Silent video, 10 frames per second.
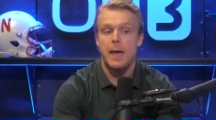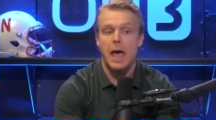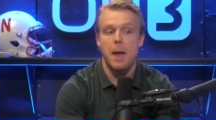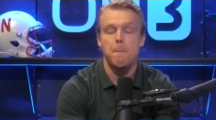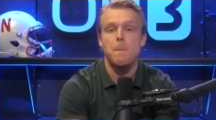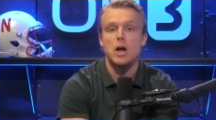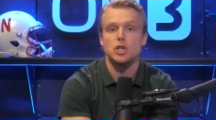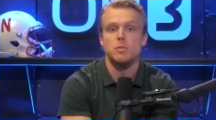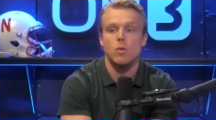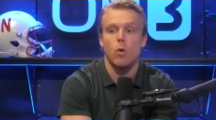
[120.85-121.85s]
a
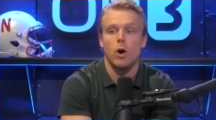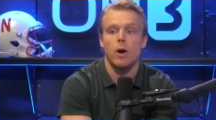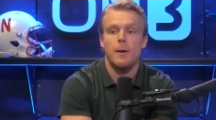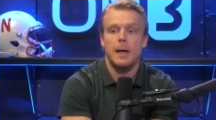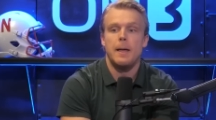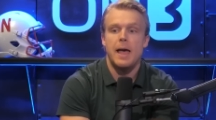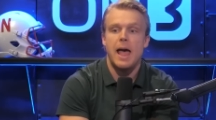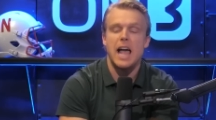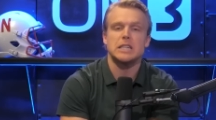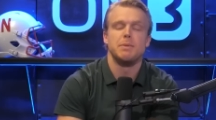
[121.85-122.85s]
much more
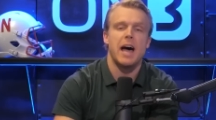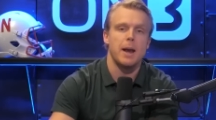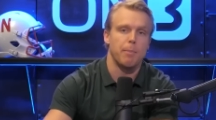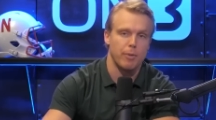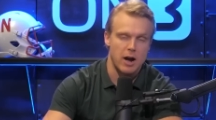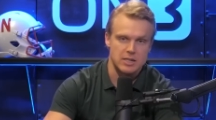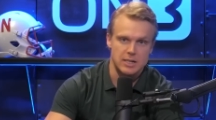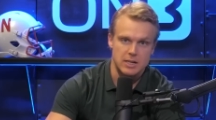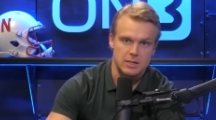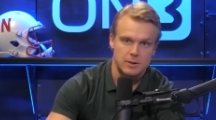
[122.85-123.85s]
expedited
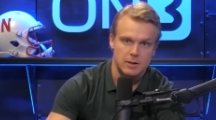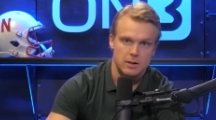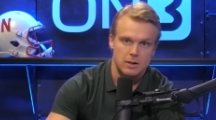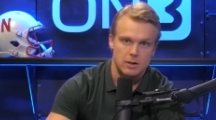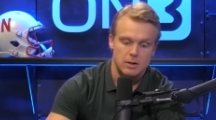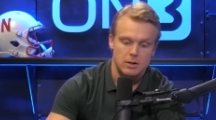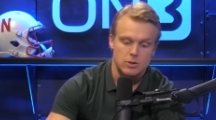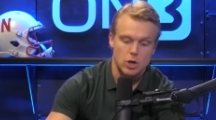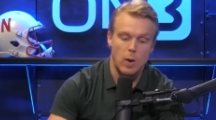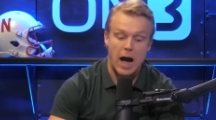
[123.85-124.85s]
process.
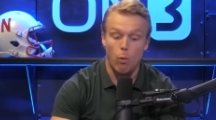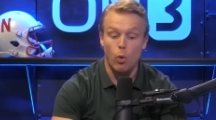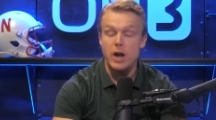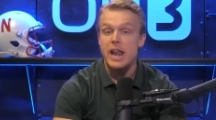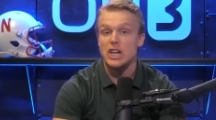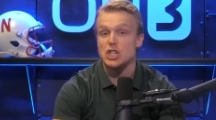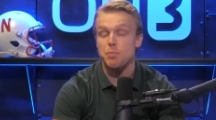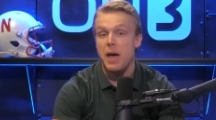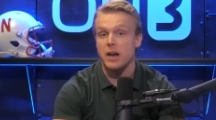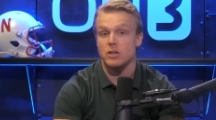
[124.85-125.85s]
So I wouldn't
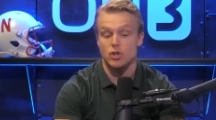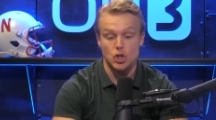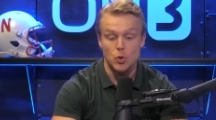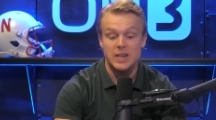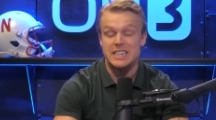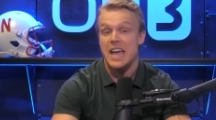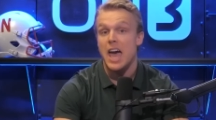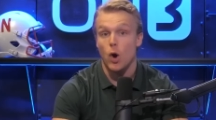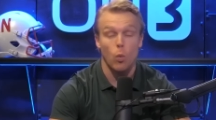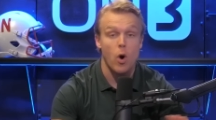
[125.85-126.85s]
expect
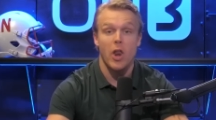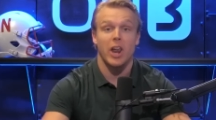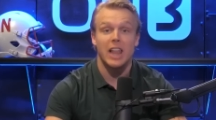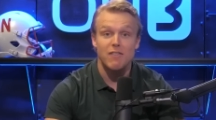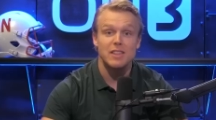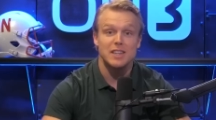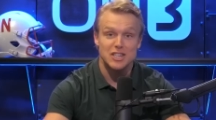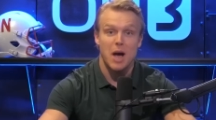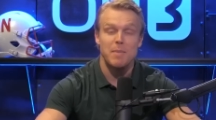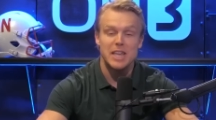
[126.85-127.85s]
2-10 or 1-11 this
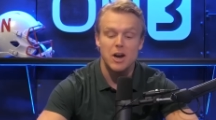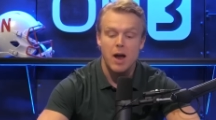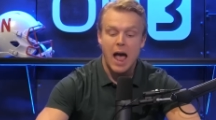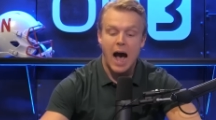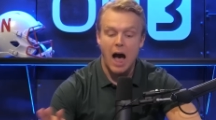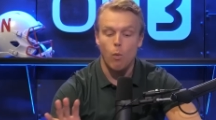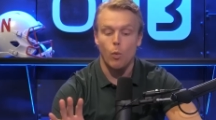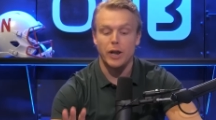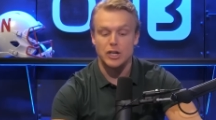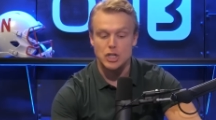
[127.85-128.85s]
coming year. I
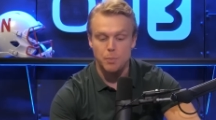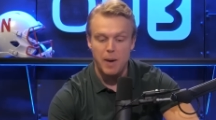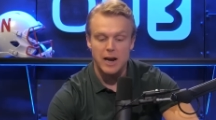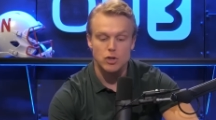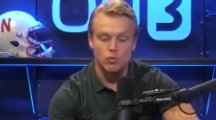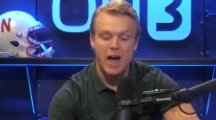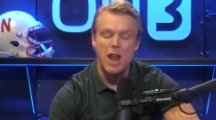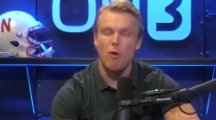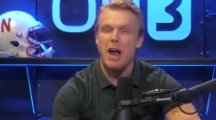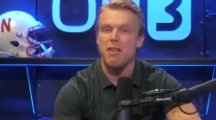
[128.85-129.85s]
would expect right
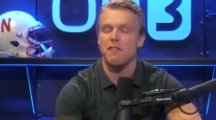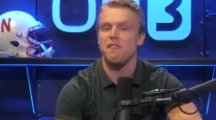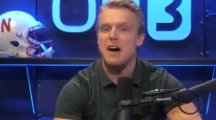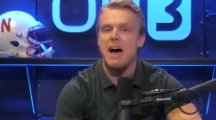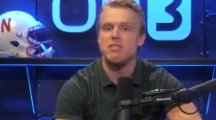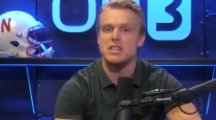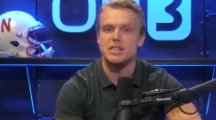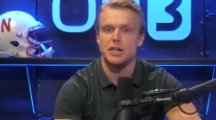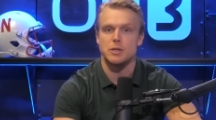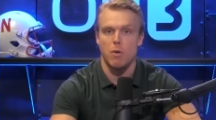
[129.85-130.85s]
around the
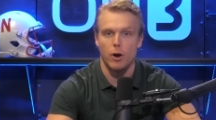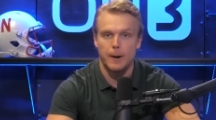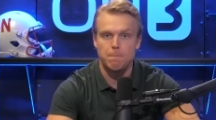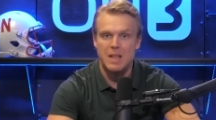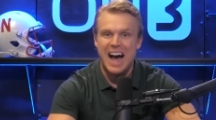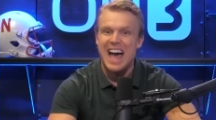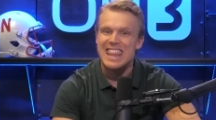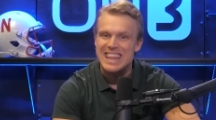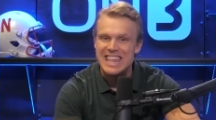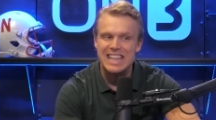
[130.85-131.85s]
5-6 mark. I
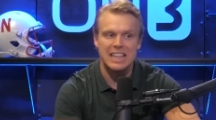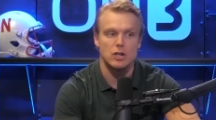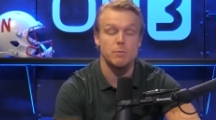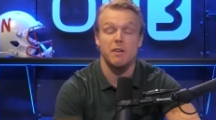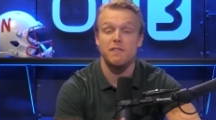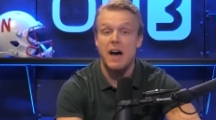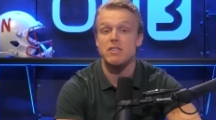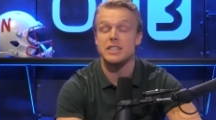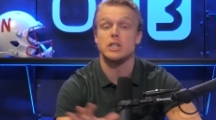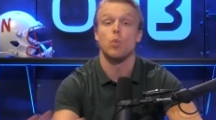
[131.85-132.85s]
think, excuse me,
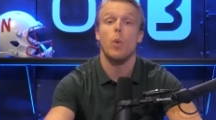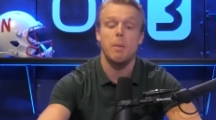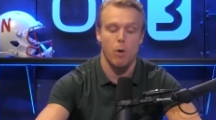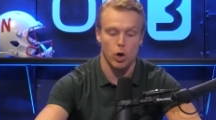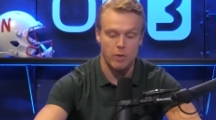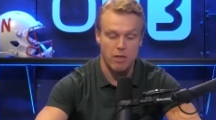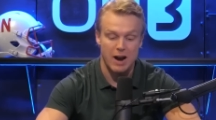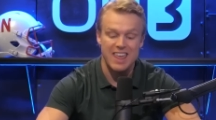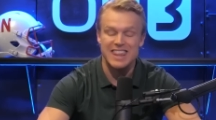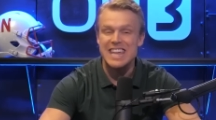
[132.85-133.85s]
5-6 win mark rather.
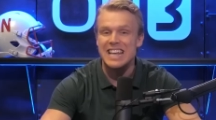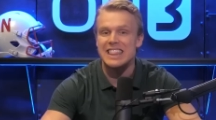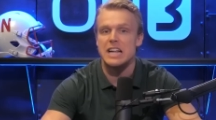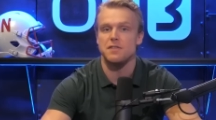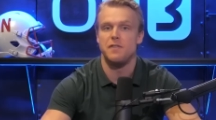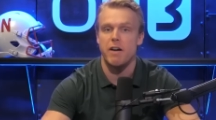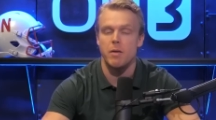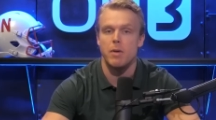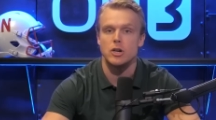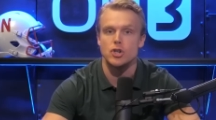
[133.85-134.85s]
I think that's very
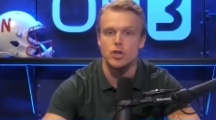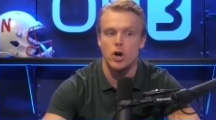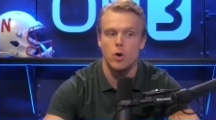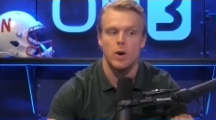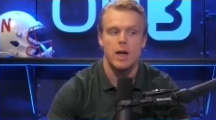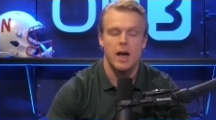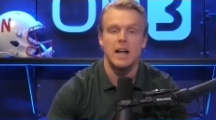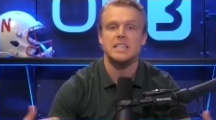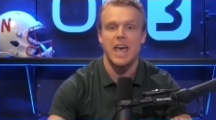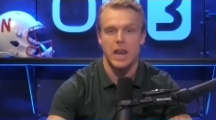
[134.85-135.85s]
much so
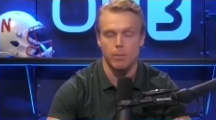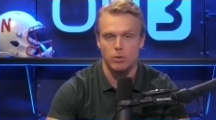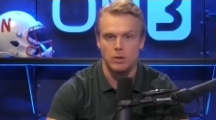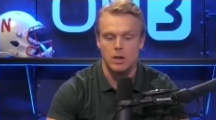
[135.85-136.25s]
attainable.